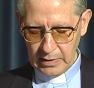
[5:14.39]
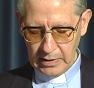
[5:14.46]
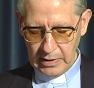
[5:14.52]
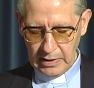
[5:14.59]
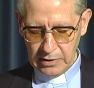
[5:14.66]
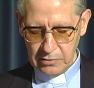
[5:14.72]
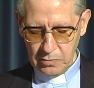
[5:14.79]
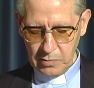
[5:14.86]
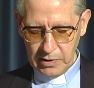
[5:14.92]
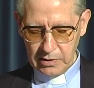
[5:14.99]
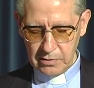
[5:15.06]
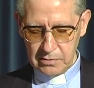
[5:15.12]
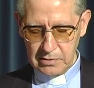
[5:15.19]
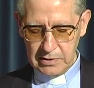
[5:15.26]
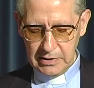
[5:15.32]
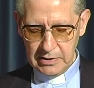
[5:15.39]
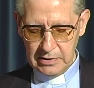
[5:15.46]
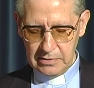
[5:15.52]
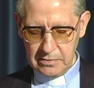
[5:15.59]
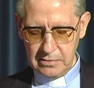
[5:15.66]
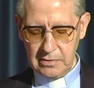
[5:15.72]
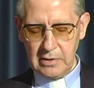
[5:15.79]
How do we
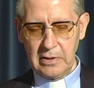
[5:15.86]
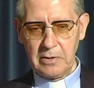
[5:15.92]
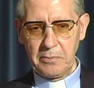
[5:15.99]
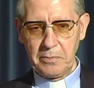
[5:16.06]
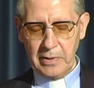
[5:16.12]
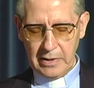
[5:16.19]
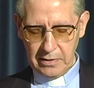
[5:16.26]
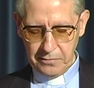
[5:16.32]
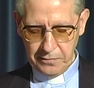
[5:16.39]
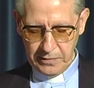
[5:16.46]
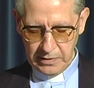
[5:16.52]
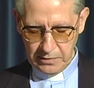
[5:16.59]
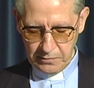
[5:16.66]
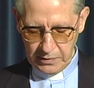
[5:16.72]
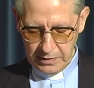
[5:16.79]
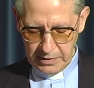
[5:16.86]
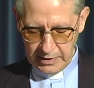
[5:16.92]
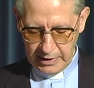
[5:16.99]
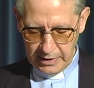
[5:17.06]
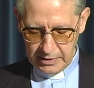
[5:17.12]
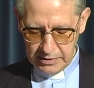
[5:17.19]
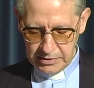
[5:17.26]
continue being filled with
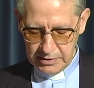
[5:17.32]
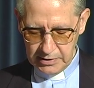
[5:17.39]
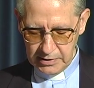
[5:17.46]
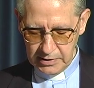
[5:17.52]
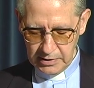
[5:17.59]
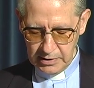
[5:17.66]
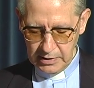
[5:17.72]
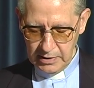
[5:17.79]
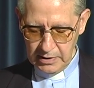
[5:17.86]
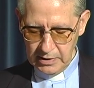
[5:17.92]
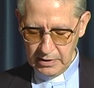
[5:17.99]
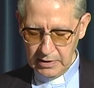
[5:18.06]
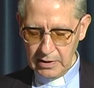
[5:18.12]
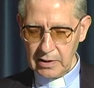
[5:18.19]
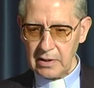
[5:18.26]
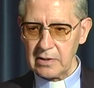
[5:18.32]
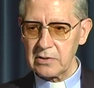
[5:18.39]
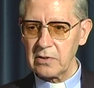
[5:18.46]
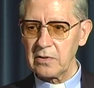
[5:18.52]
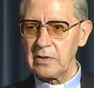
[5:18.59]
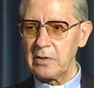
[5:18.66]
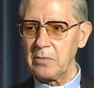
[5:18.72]
energy
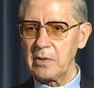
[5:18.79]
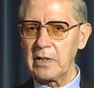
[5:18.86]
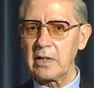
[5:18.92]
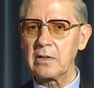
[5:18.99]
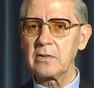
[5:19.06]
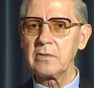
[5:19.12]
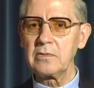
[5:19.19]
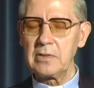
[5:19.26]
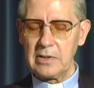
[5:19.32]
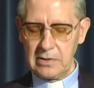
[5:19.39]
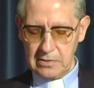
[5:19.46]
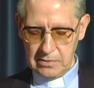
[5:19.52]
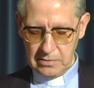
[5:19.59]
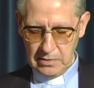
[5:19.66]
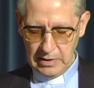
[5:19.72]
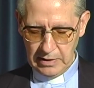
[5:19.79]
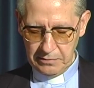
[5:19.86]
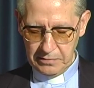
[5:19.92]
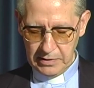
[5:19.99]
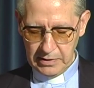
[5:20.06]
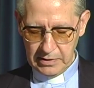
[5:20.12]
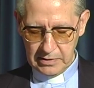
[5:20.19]
so that we can continue
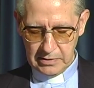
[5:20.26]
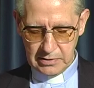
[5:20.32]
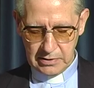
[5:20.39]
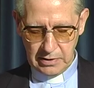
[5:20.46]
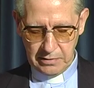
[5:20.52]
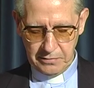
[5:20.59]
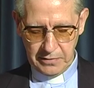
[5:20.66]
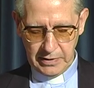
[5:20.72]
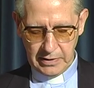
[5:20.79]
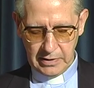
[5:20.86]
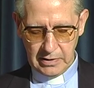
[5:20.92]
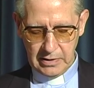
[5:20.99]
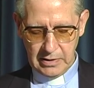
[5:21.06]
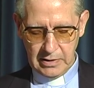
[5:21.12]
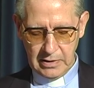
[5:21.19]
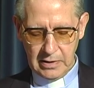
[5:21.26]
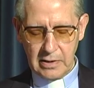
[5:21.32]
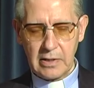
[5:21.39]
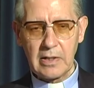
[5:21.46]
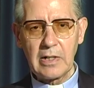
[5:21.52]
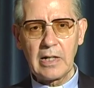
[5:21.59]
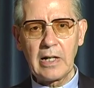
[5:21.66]
loving, serving,
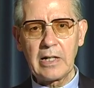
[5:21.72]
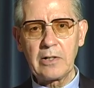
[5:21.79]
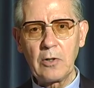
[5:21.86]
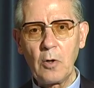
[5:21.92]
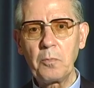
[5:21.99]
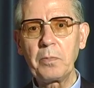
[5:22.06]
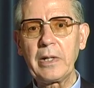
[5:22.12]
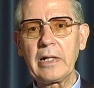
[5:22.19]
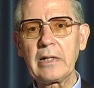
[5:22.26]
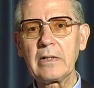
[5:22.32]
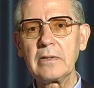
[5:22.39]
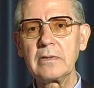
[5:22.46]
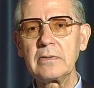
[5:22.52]
and hoping?